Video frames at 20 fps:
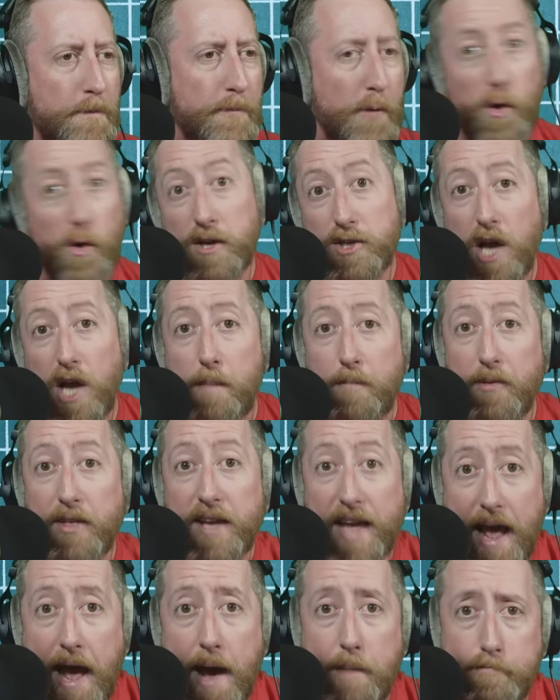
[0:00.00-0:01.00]
or on top of the
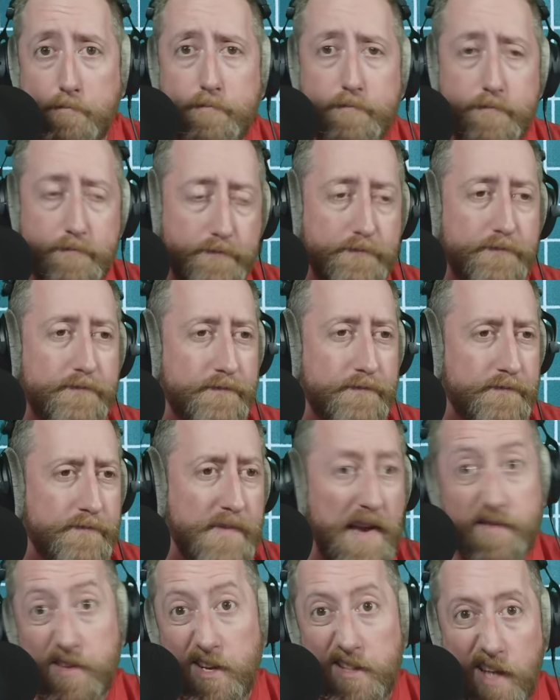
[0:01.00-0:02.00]
cab. Right
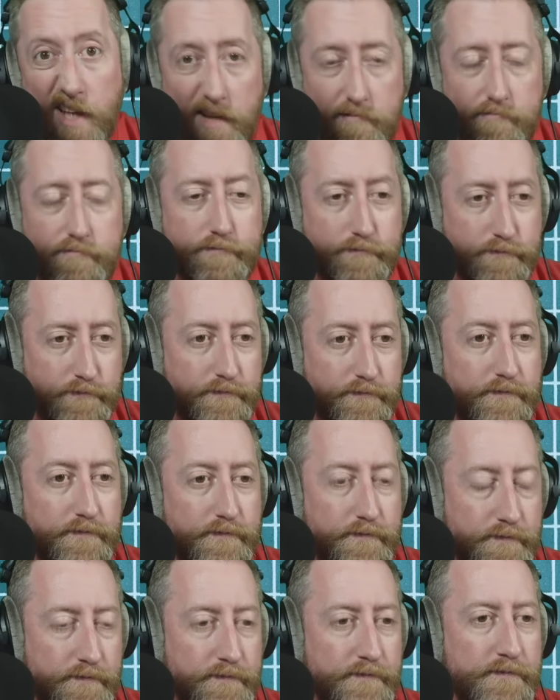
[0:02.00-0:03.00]
up I've done that. The sky,
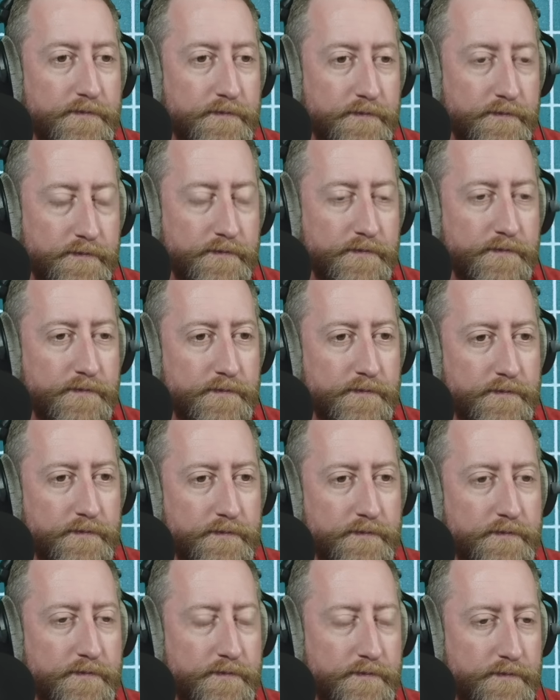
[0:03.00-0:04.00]

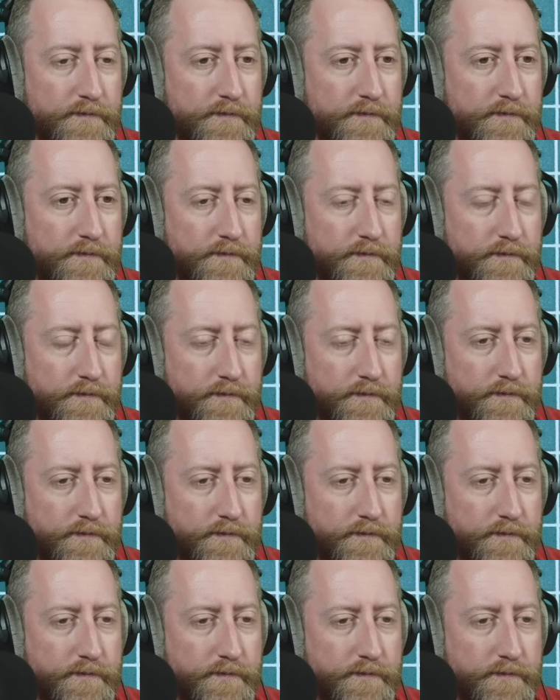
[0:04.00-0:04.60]
and that works